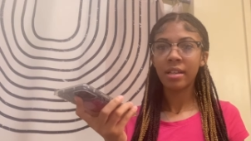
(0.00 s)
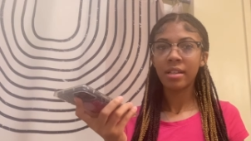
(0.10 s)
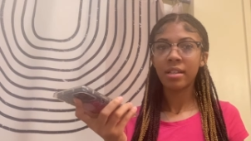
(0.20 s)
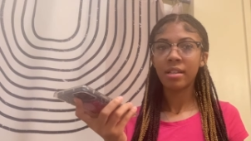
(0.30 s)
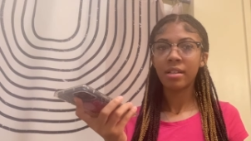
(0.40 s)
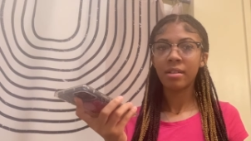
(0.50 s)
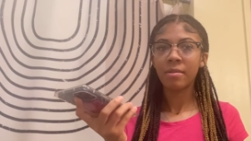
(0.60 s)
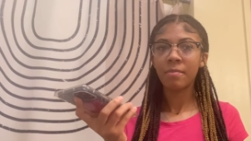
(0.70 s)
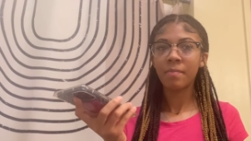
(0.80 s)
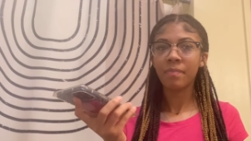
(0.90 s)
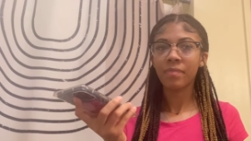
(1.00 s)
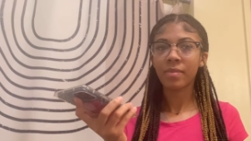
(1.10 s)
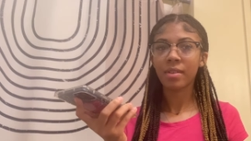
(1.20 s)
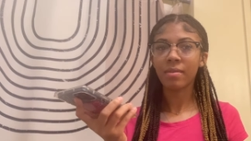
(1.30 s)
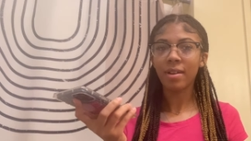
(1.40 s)
What's my name?
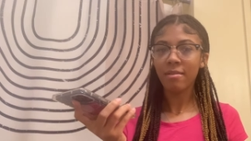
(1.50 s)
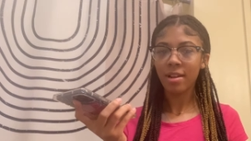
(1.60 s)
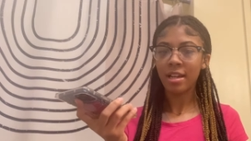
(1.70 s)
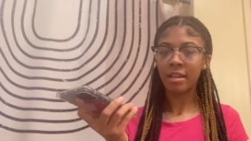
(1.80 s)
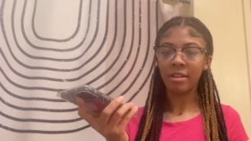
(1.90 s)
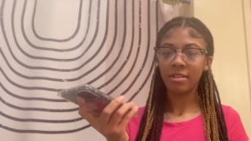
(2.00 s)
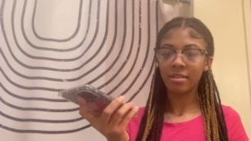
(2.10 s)
Right, right.